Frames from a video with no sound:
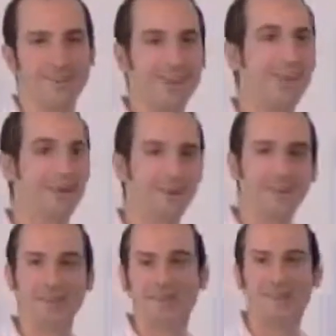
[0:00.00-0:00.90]
Hello.
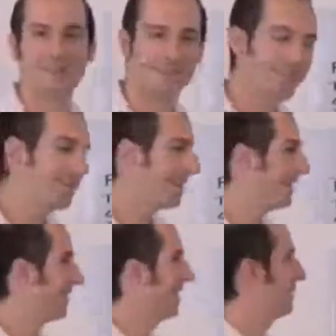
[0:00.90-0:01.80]
Today we're
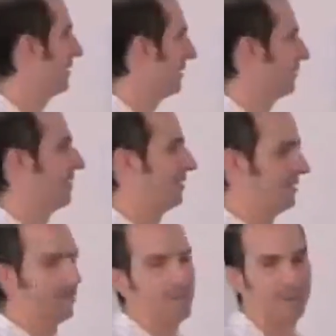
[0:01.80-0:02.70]
going to talk about email
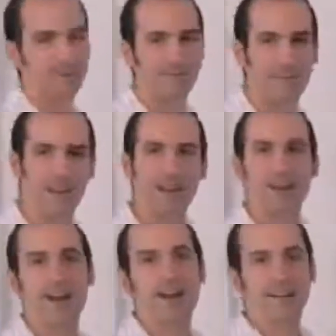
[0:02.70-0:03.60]
conversion.
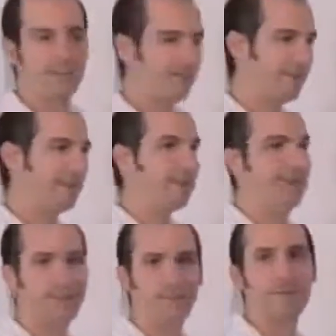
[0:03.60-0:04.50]
This
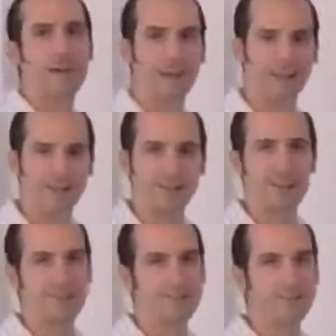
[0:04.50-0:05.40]
is going to be a high-level
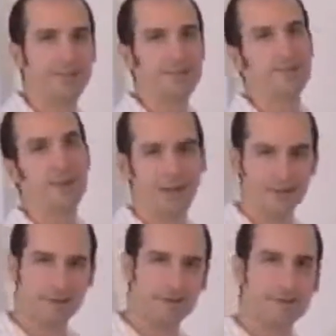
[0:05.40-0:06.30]
conversation
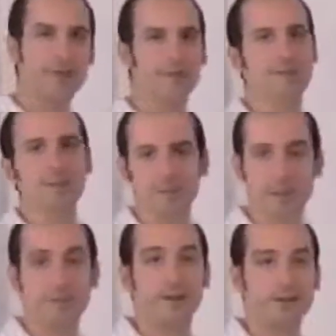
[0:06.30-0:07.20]
about general do's
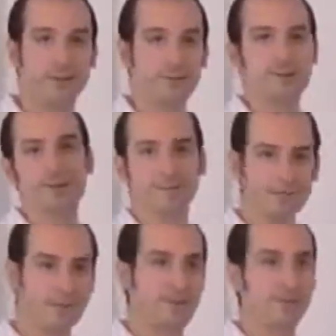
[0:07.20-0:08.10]
and don'ts
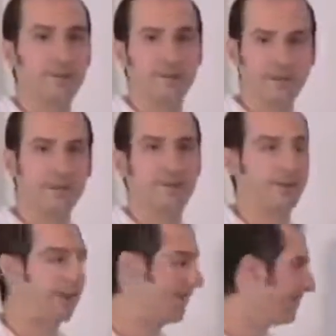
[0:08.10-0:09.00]
to
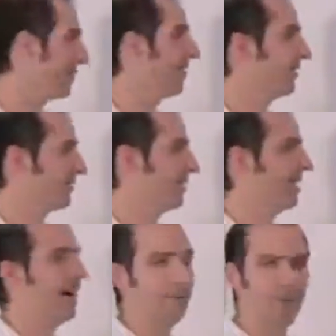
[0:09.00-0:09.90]

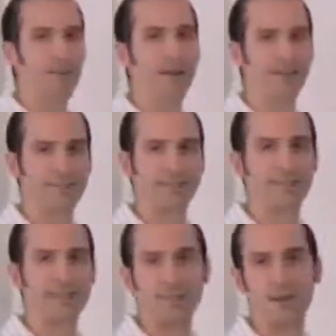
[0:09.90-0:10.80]
ultimately optimize
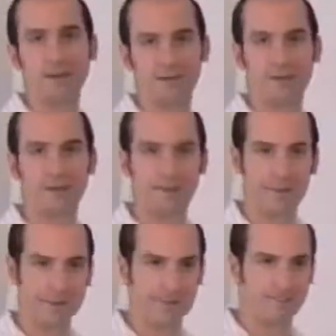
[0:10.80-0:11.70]
your email for
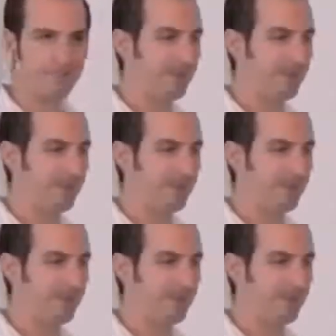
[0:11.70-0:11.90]
conversion.